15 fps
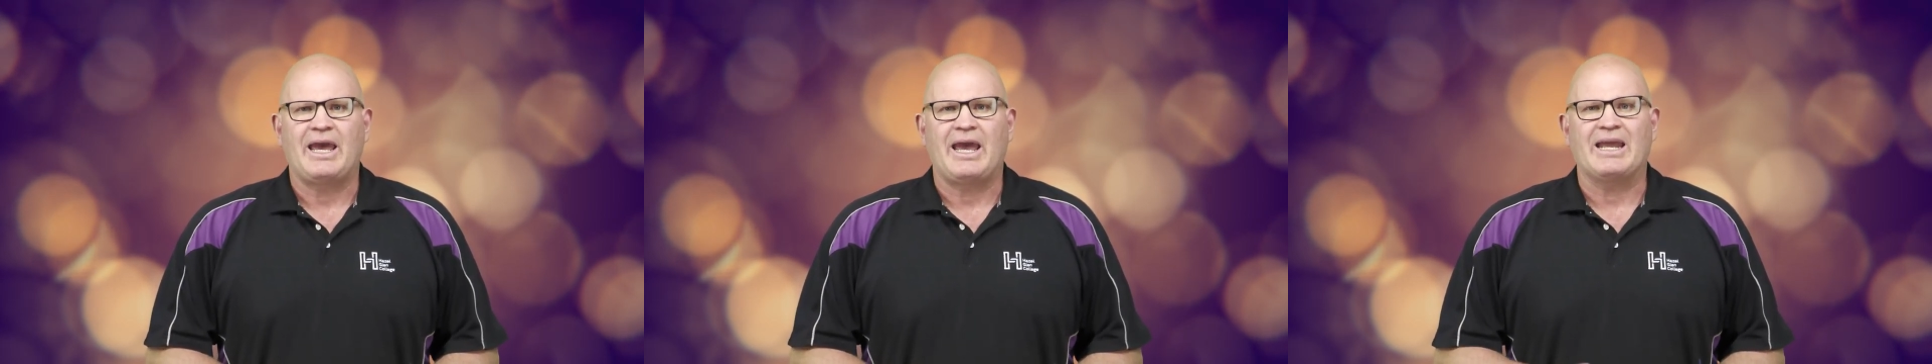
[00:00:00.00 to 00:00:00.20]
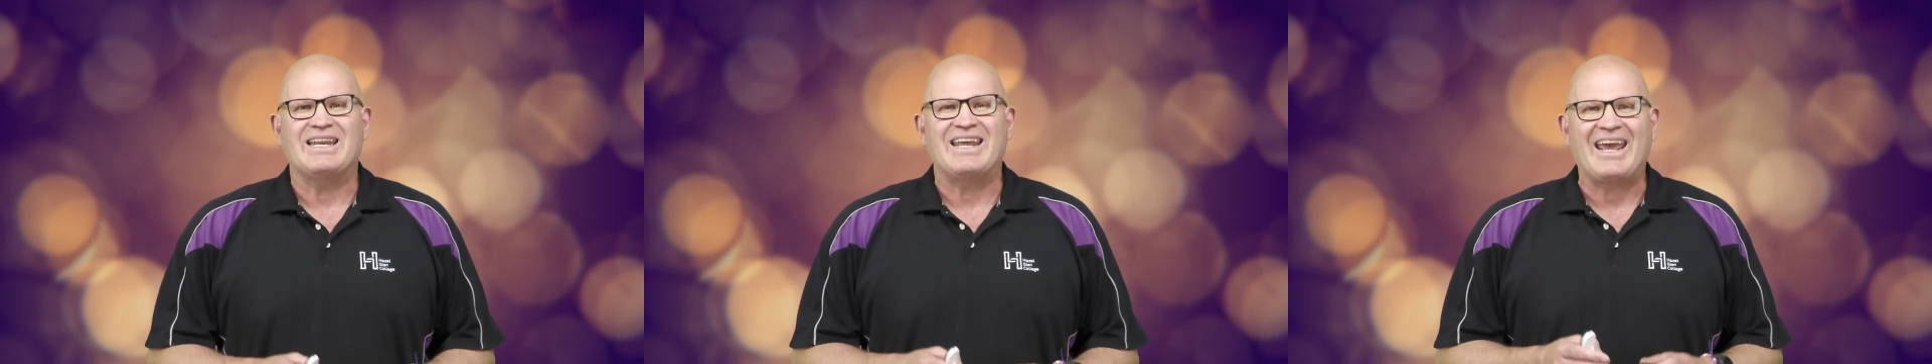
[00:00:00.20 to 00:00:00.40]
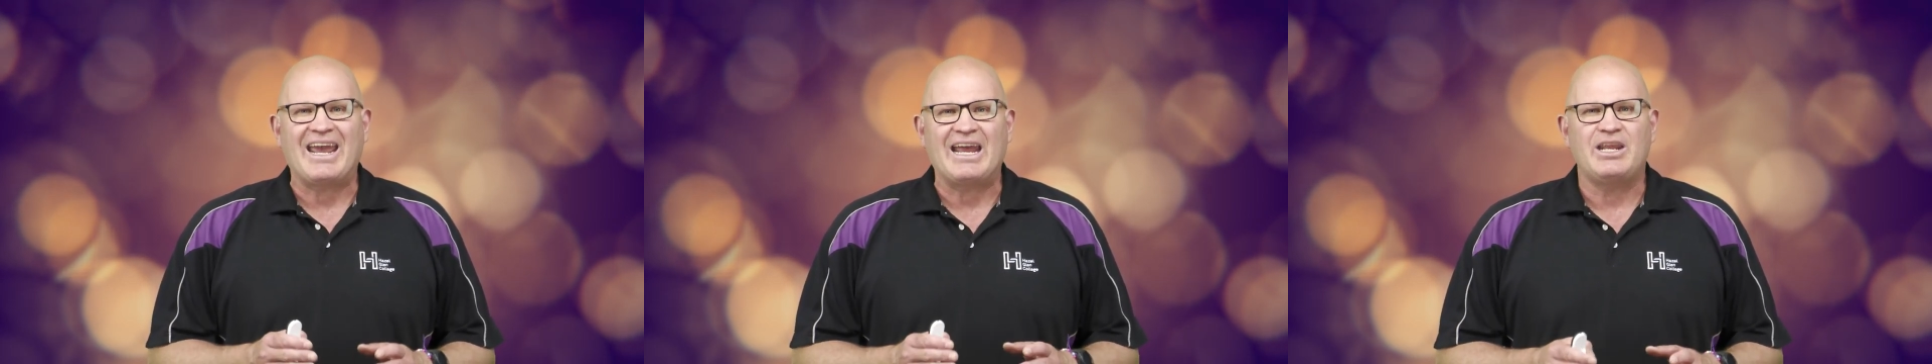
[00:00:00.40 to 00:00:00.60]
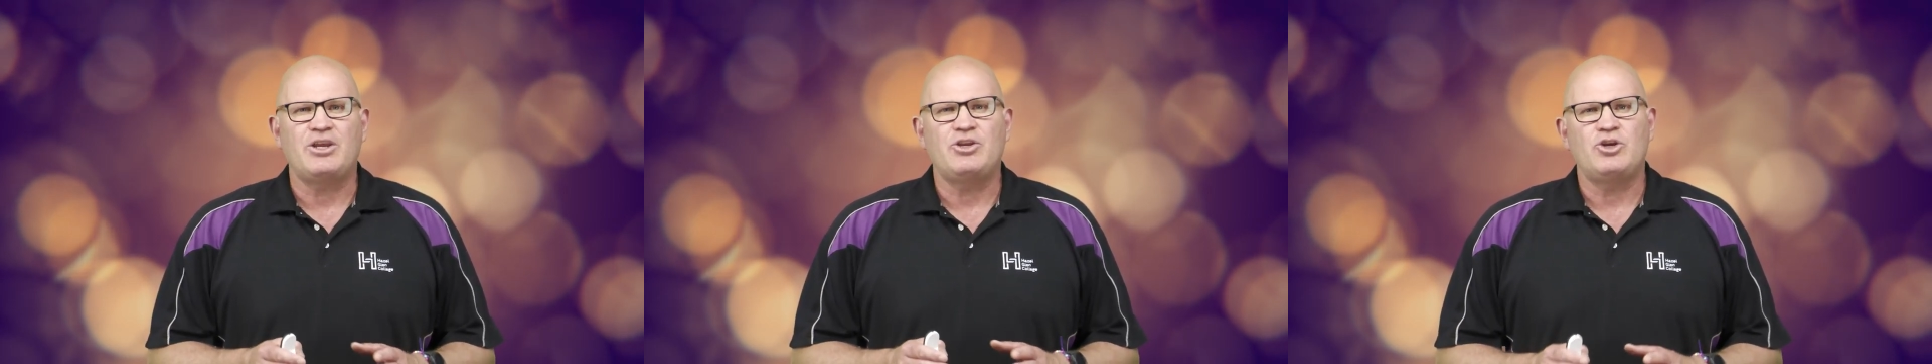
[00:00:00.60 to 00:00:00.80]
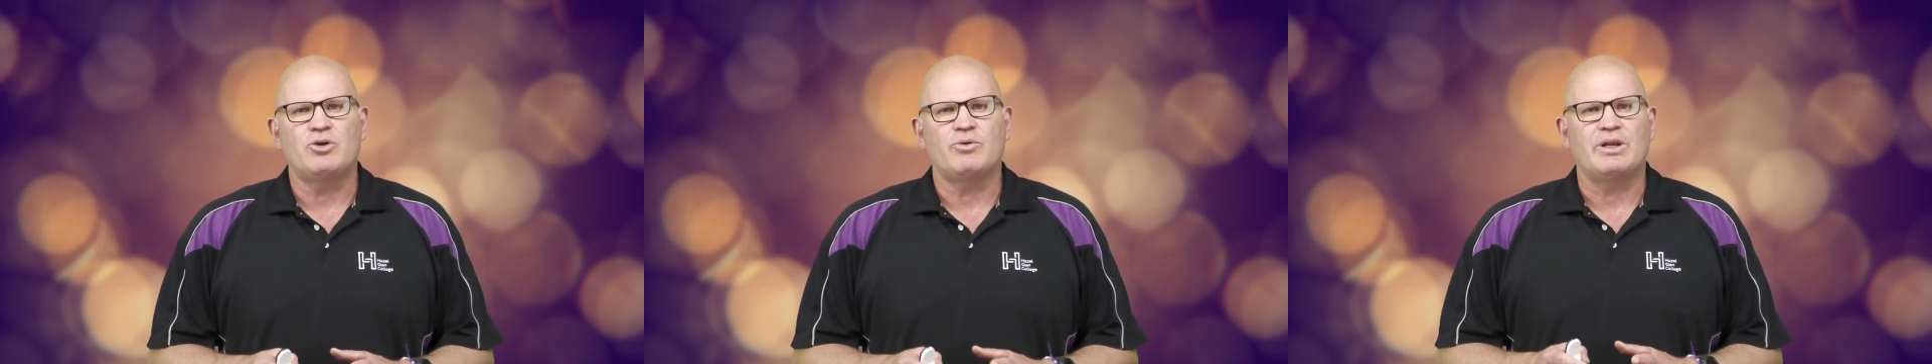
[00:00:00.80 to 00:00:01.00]
and
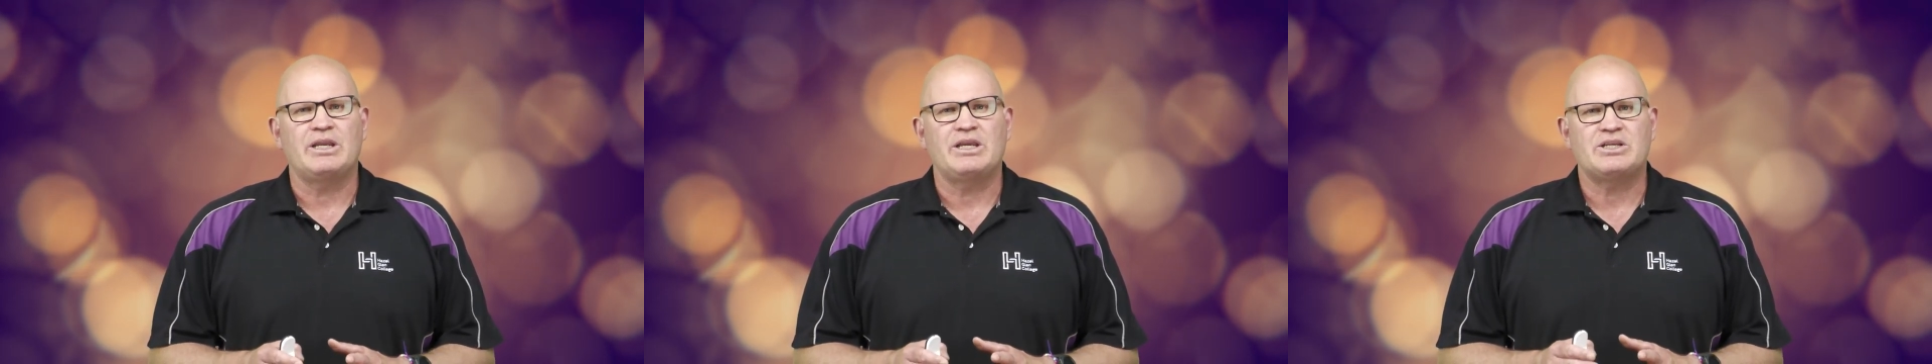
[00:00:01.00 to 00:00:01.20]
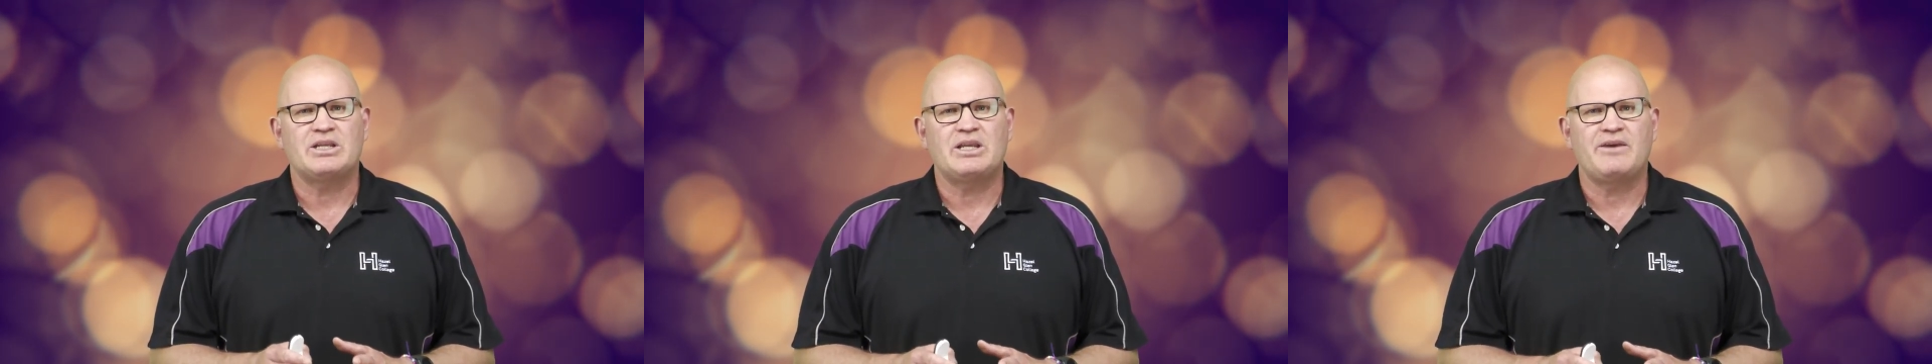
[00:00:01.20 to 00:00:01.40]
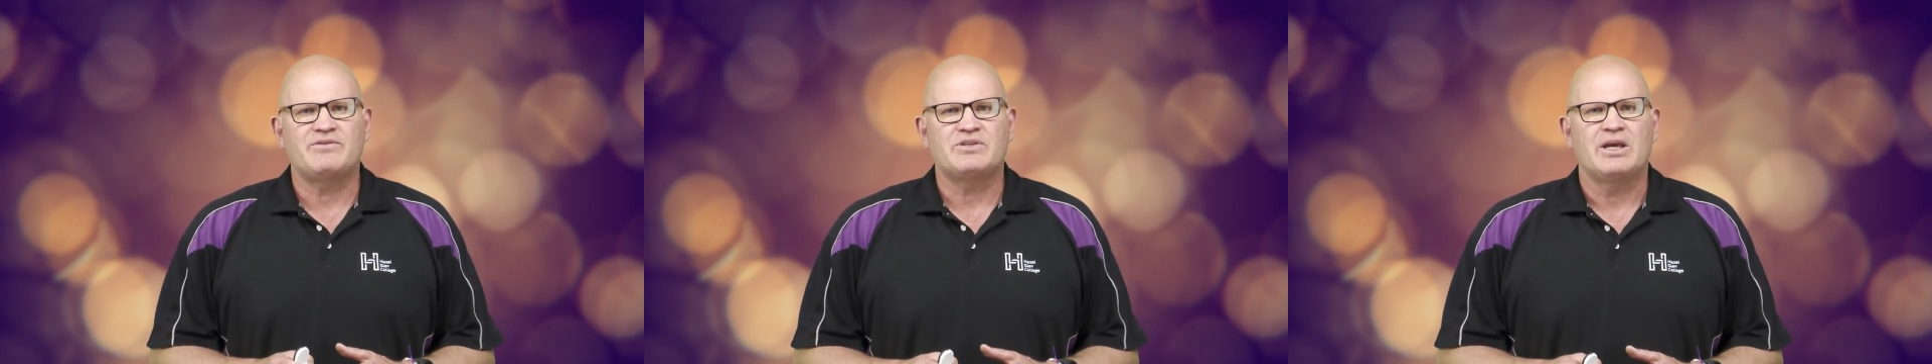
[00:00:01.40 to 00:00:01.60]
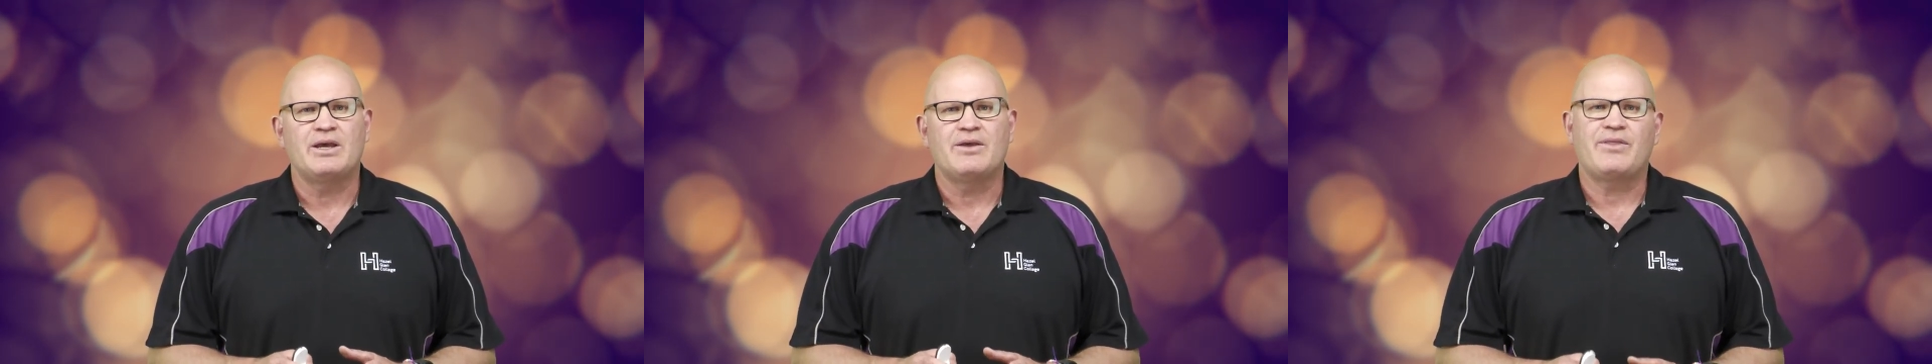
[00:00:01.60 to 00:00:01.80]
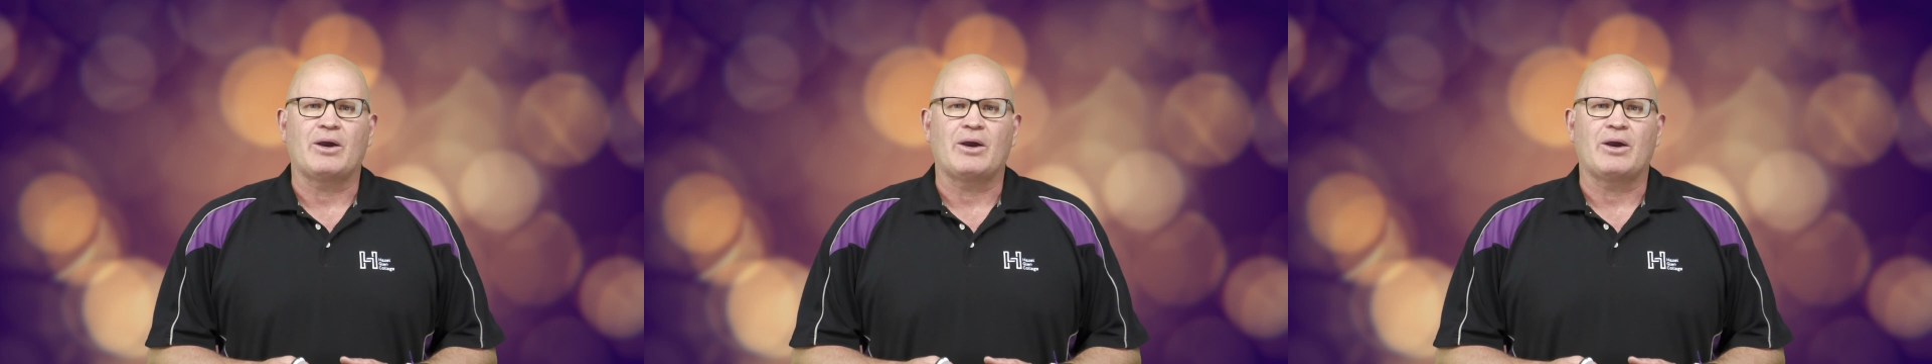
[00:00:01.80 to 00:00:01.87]
any new initiatives